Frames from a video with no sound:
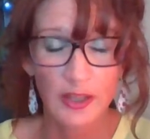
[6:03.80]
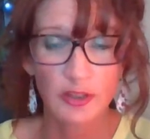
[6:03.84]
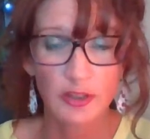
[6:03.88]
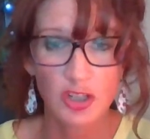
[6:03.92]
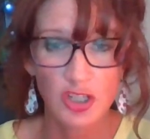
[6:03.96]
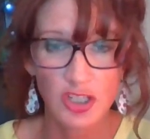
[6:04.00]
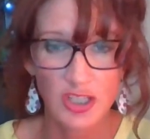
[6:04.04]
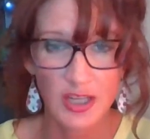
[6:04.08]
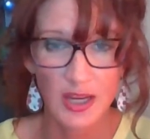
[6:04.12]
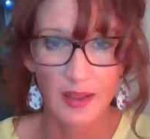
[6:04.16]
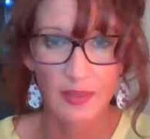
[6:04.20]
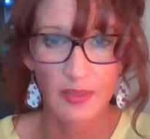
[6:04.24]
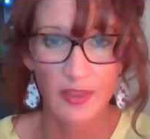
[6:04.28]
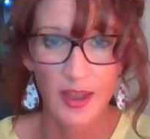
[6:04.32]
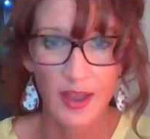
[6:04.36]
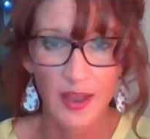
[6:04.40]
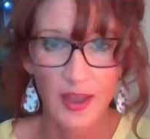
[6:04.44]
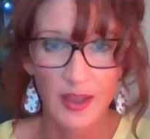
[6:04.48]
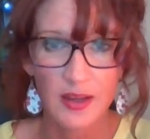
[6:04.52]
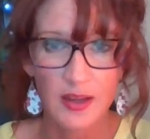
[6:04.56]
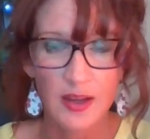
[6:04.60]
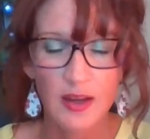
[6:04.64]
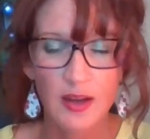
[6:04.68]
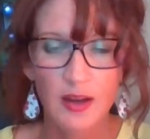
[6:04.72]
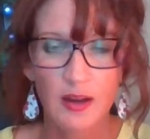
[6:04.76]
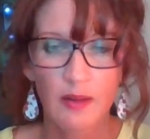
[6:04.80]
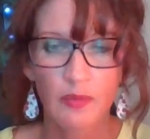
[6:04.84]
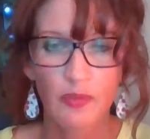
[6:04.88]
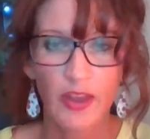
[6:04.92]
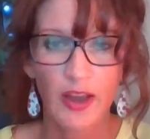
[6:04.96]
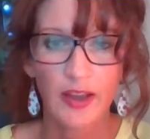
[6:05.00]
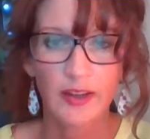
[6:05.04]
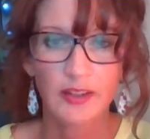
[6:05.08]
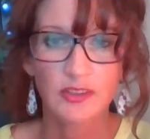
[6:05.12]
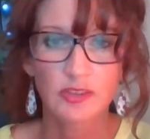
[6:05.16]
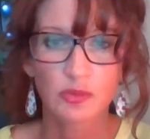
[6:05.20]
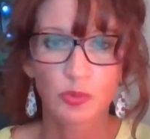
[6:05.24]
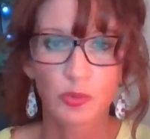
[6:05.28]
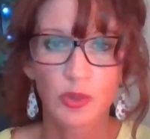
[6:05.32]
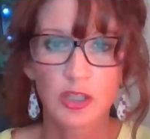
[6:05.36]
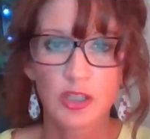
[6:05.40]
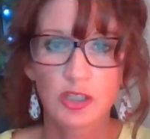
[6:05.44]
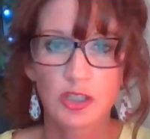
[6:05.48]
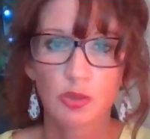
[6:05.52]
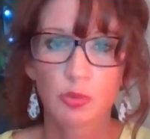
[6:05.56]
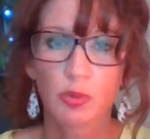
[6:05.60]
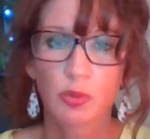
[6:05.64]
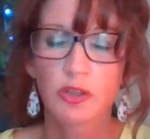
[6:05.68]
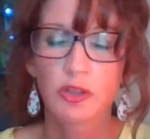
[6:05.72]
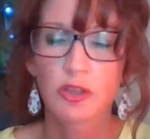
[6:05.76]
understand that. That is when
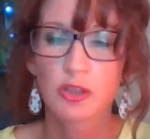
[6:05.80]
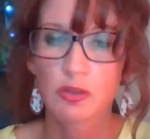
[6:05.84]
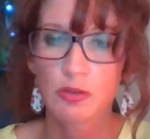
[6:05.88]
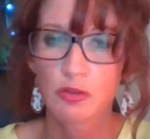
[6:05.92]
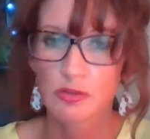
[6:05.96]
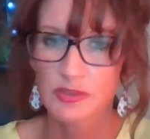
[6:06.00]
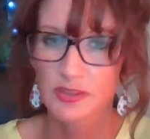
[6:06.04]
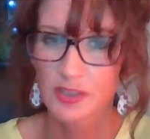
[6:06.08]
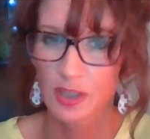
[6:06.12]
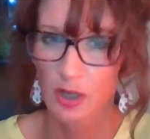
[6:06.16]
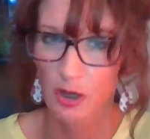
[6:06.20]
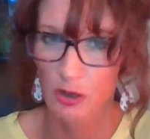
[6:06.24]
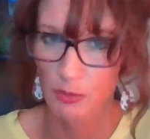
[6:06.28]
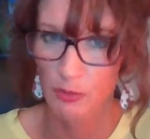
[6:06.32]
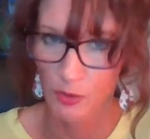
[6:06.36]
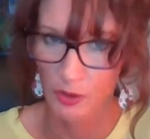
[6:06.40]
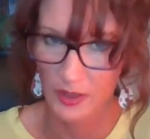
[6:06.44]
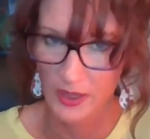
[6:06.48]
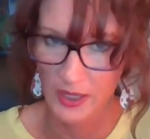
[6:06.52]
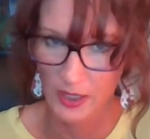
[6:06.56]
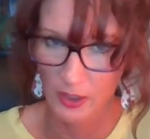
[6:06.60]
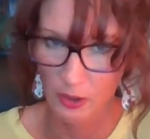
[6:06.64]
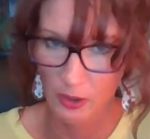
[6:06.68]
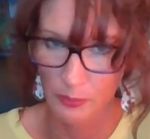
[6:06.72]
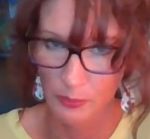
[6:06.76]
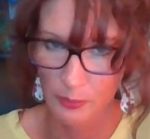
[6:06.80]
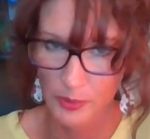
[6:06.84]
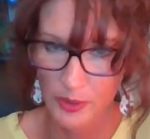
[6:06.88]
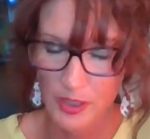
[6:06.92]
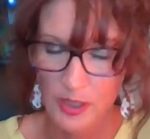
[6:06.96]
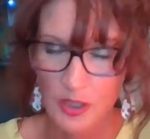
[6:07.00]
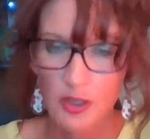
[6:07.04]
you will use homework help.